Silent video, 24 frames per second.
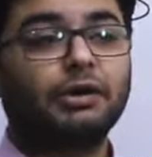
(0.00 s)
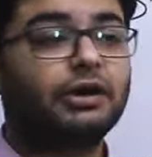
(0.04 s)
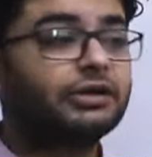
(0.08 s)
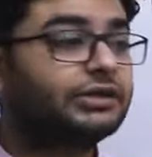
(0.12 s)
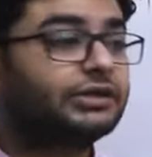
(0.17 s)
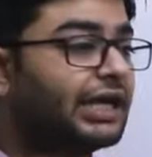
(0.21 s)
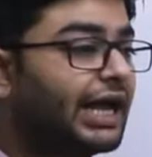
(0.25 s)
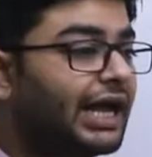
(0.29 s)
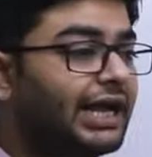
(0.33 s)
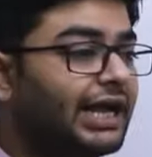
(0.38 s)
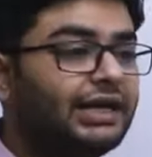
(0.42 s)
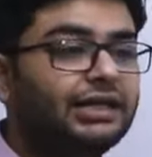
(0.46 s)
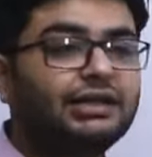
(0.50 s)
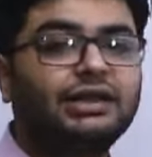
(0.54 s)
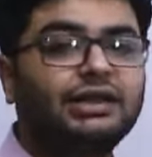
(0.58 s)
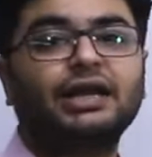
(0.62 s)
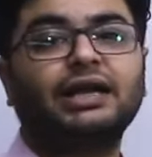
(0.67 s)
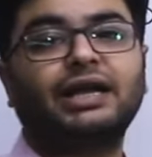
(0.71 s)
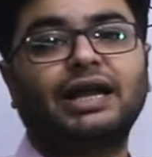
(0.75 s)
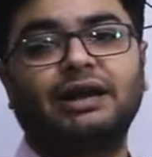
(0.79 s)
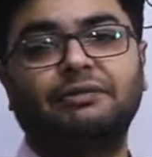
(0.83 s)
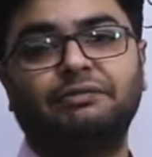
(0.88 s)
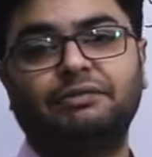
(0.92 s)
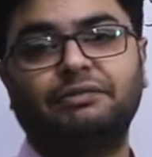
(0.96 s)
Because
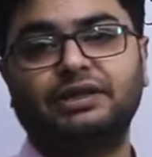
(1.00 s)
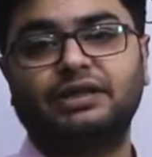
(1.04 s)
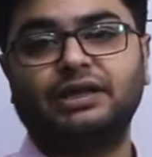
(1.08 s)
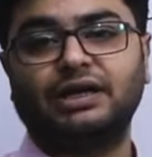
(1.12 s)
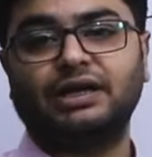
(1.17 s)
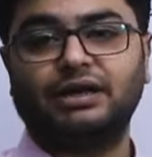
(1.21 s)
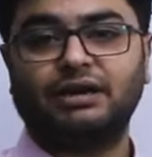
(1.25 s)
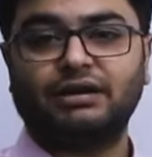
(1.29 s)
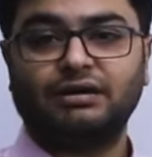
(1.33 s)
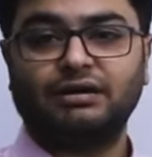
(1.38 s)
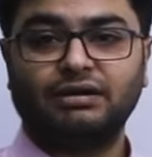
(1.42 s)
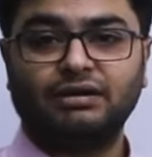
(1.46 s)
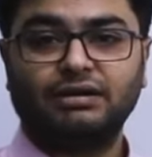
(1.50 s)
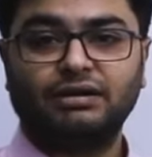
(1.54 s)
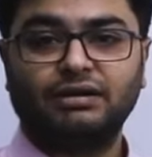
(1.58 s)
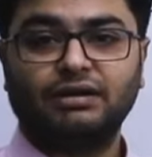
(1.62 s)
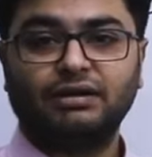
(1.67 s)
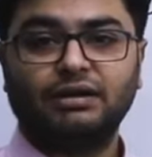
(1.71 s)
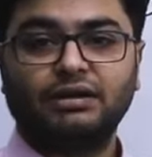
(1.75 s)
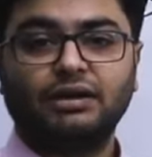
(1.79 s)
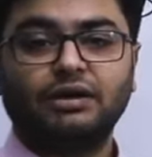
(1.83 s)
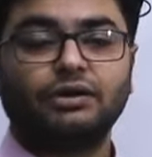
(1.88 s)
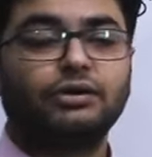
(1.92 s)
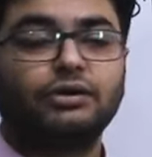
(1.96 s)
anything can be there.
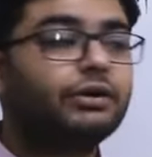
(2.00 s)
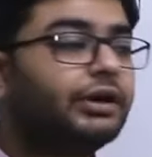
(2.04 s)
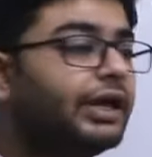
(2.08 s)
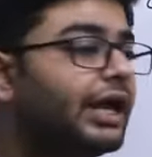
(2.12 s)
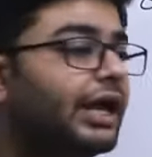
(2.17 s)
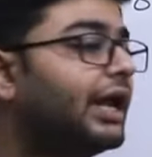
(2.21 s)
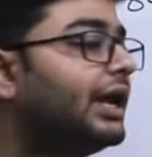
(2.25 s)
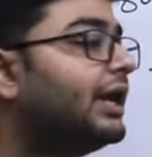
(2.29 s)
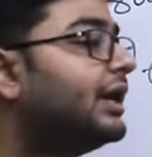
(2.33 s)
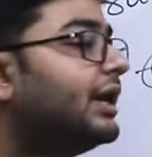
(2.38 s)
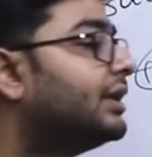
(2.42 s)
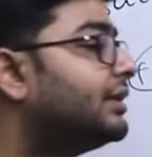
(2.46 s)
Today,